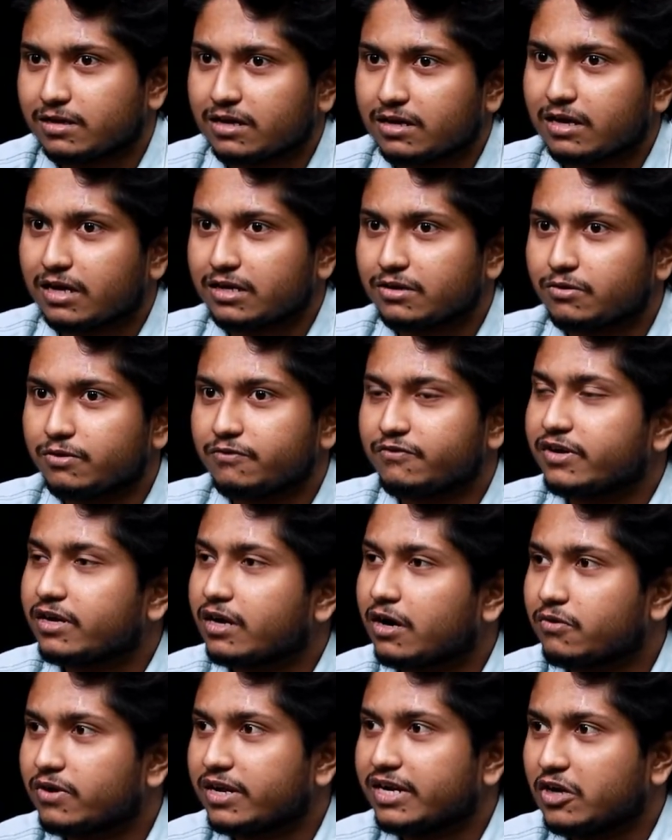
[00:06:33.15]
i couldn't
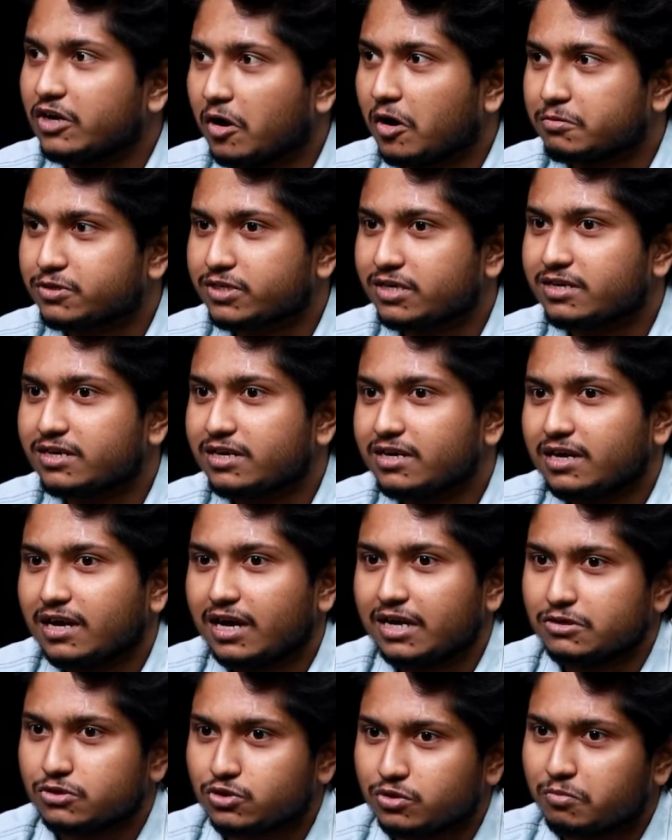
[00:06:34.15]
figure out any option
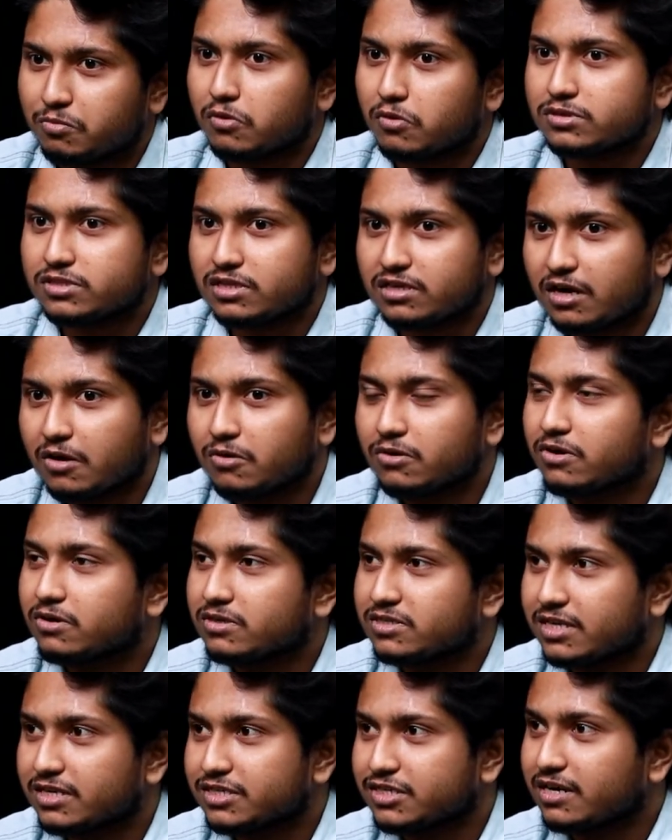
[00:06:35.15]
i used to post that out on
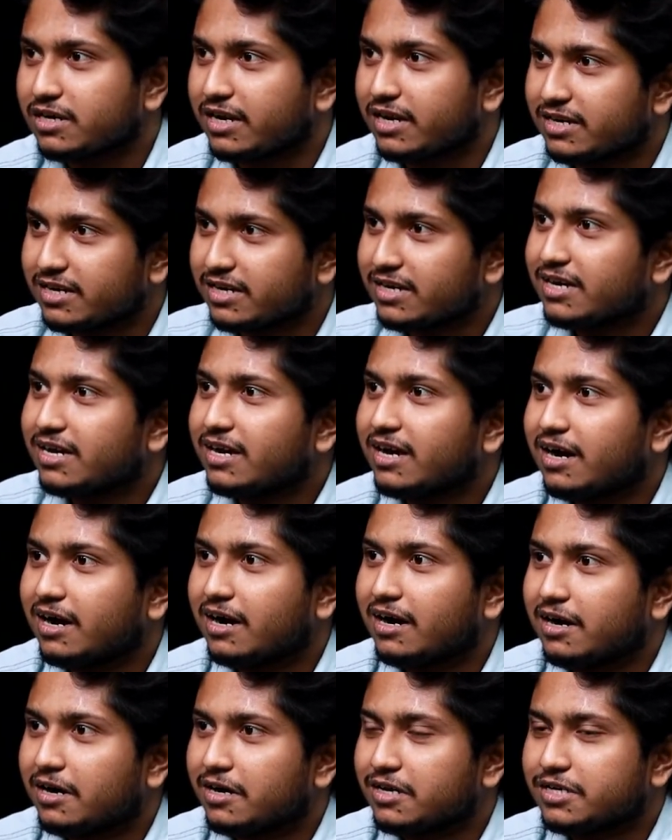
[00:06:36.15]
session and
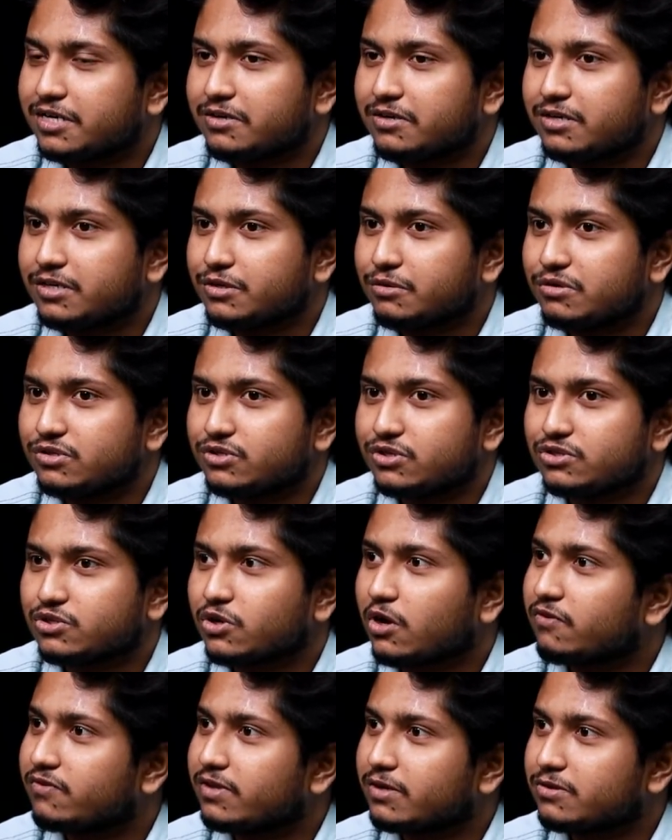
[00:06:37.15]
uh, you used to
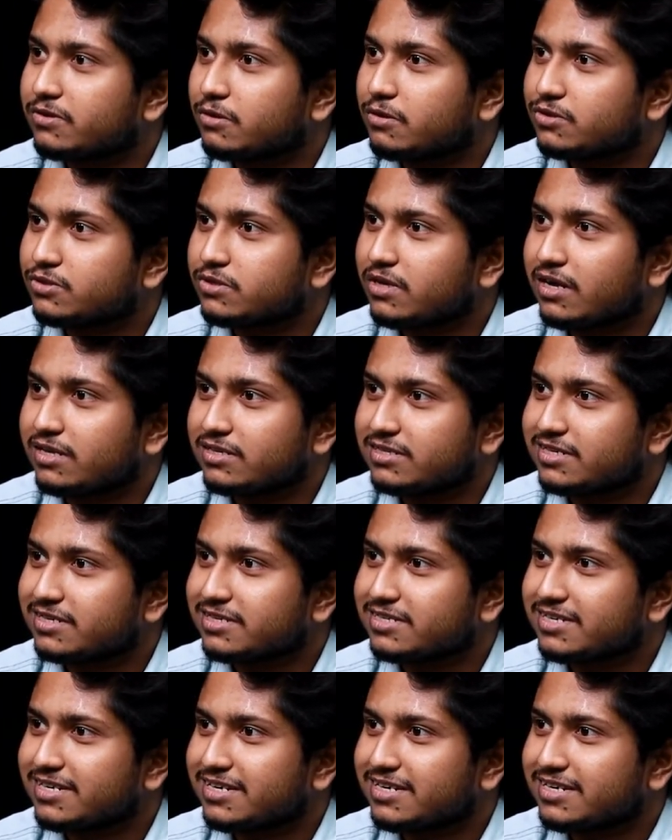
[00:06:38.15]
solve the, those answers